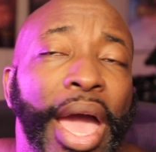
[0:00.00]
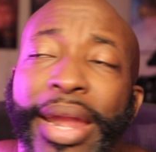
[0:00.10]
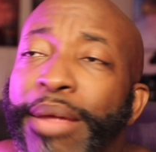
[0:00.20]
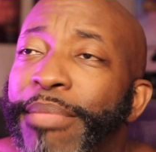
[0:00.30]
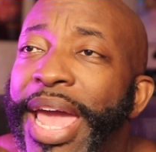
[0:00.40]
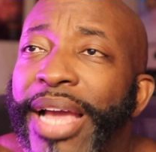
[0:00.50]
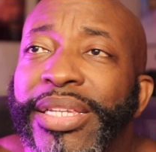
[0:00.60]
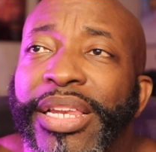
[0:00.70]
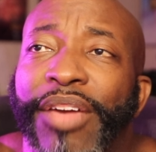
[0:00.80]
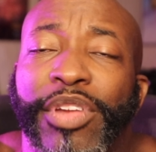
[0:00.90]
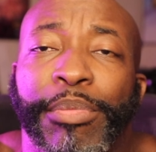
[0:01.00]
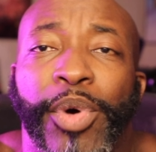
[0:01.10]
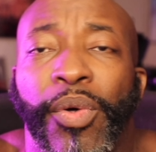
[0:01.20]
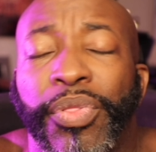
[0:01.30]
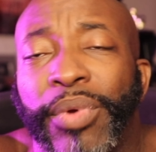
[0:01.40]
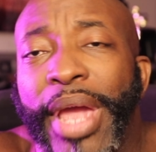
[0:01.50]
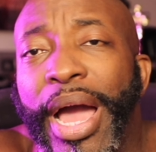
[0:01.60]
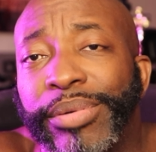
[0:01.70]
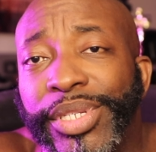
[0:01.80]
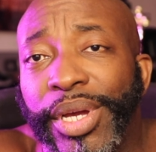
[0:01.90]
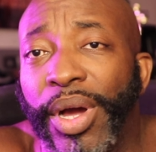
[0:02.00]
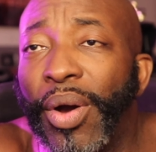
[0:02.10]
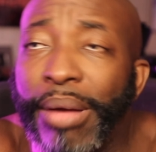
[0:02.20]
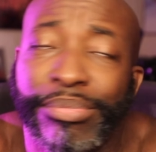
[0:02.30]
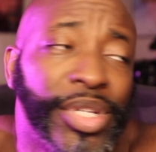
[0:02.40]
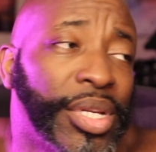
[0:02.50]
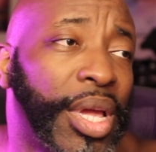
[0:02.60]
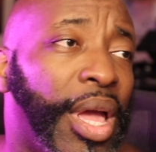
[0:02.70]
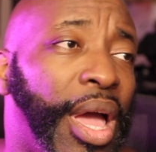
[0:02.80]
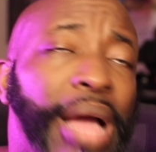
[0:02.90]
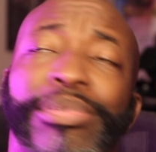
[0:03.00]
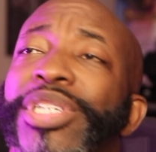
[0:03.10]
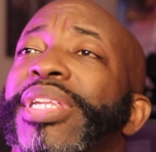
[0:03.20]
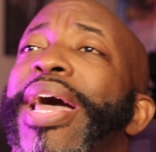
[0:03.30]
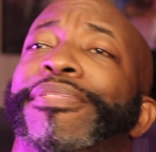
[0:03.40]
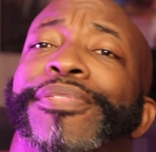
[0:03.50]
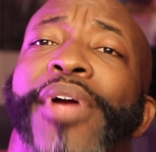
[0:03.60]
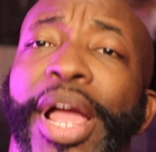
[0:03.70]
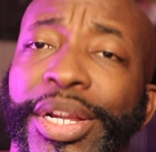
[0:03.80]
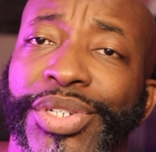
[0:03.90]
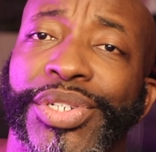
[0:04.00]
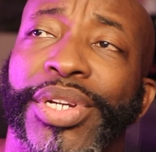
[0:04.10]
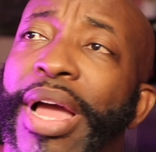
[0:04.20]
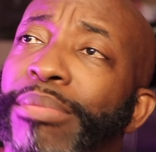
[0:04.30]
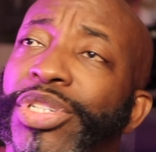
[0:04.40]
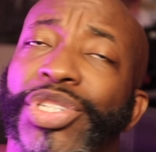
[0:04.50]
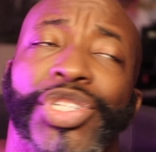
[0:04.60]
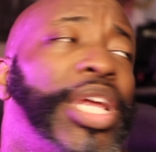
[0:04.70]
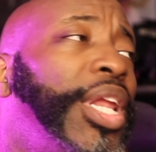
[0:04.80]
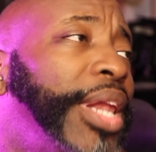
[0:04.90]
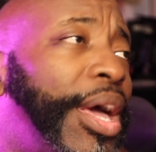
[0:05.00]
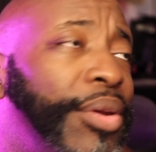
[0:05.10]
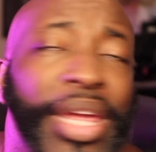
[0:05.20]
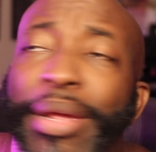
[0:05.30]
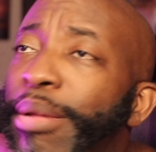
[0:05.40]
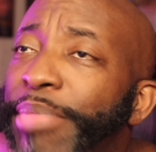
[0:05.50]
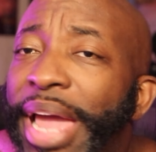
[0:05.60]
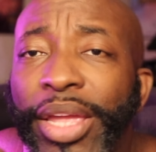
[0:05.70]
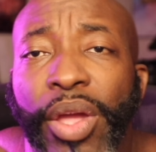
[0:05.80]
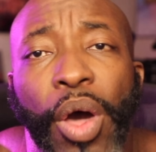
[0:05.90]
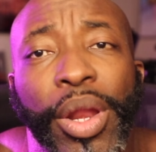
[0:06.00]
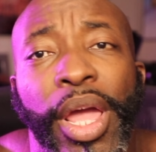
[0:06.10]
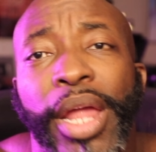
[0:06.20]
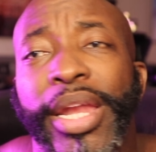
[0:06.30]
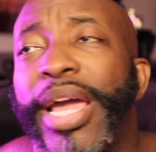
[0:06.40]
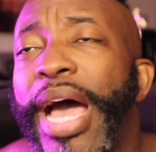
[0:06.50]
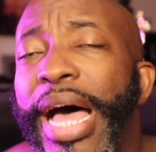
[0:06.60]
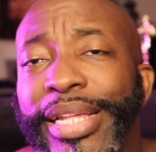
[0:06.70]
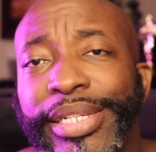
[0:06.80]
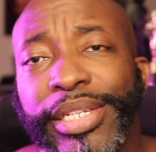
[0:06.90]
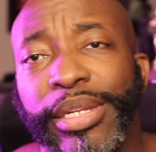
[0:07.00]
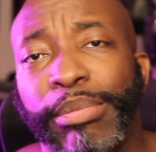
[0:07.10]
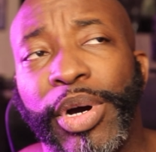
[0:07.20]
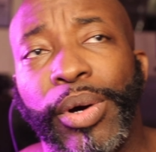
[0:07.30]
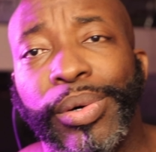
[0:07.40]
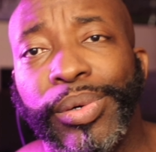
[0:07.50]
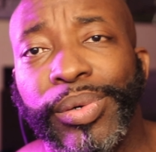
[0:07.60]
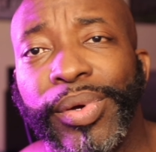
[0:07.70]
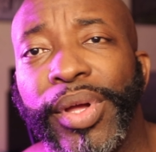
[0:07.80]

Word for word: And the maggots left the bowl 3 hours ago. I'm just not fresh. I'm just chilling out here in the backyard. The collards in the bowl.